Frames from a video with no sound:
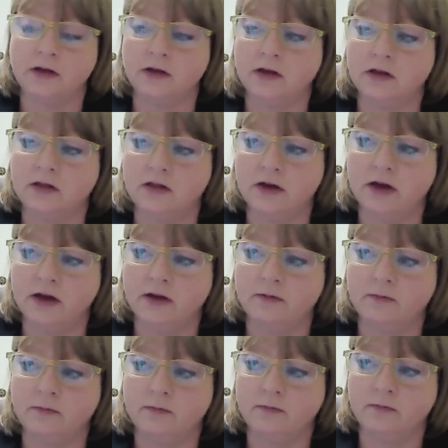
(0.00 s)
the
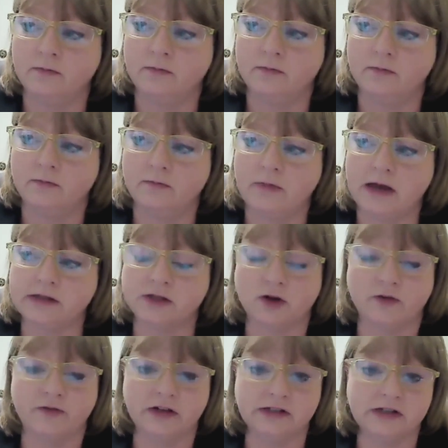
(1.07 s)
massacre
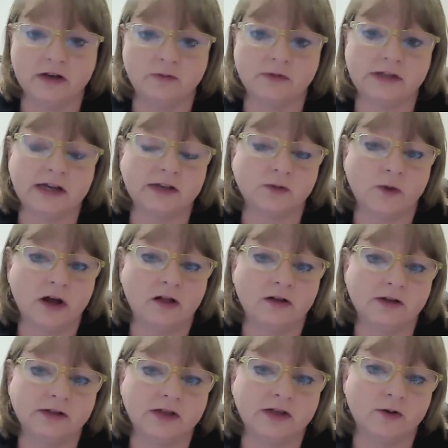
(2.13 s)
victims, as well
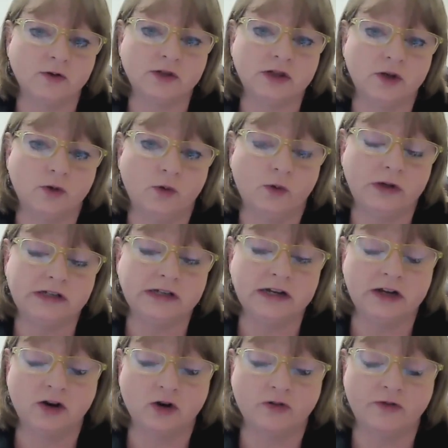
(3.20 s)
as those who we did
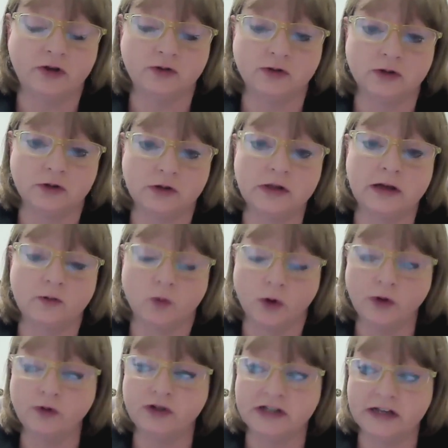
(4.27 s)
interviews, that
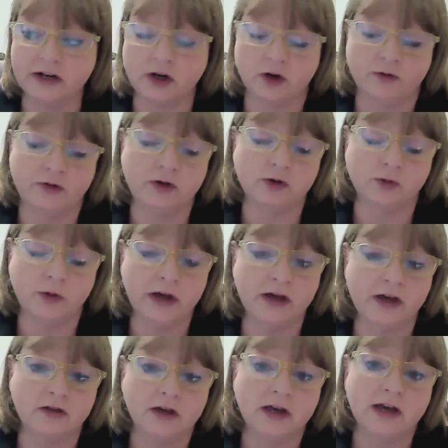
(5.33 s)
Ruth did interviews with,
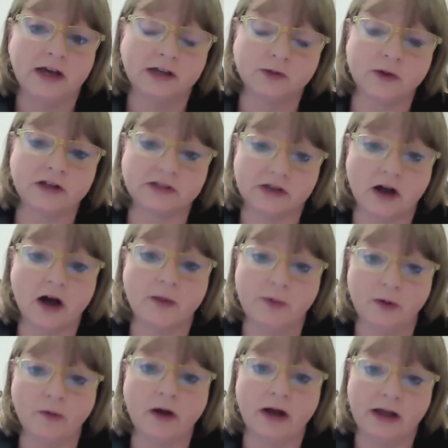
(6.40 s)
as well as
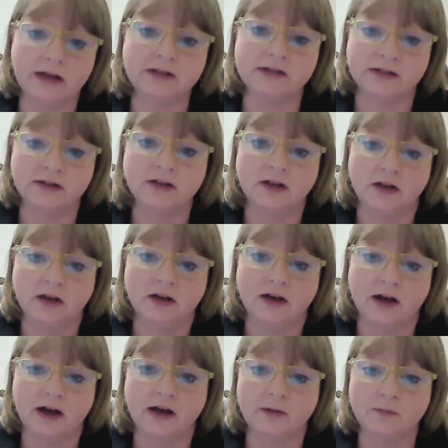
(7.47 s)
copyright,
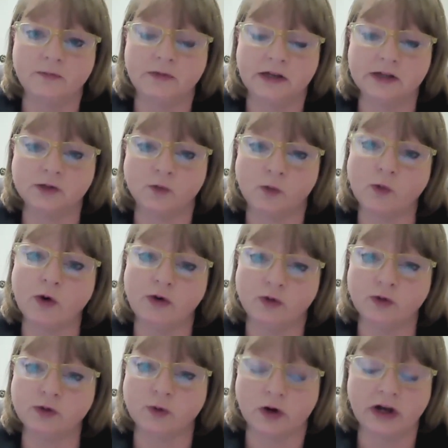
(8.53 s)
because Ruth
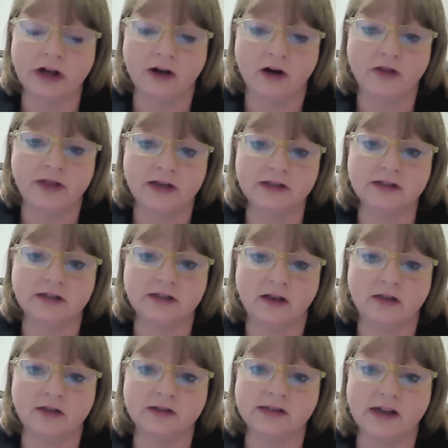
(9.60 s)
was working on this in
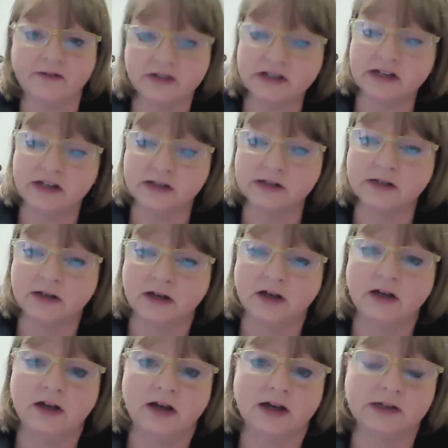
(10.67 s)
the 70s
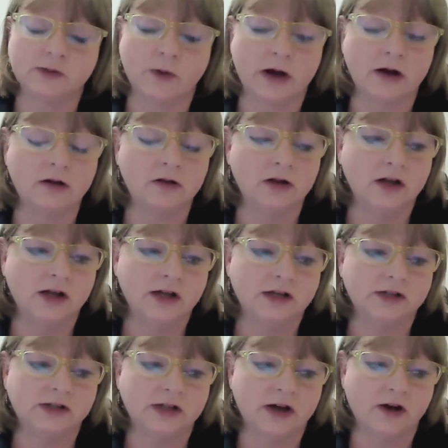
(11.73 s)
as well.
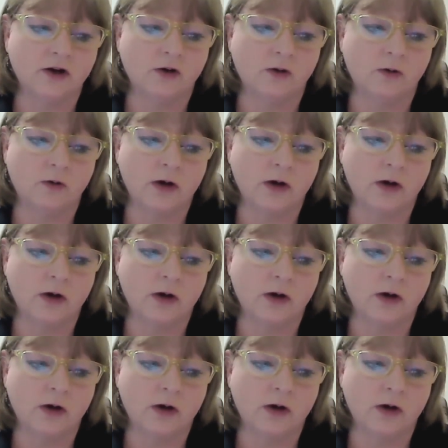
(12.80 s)
So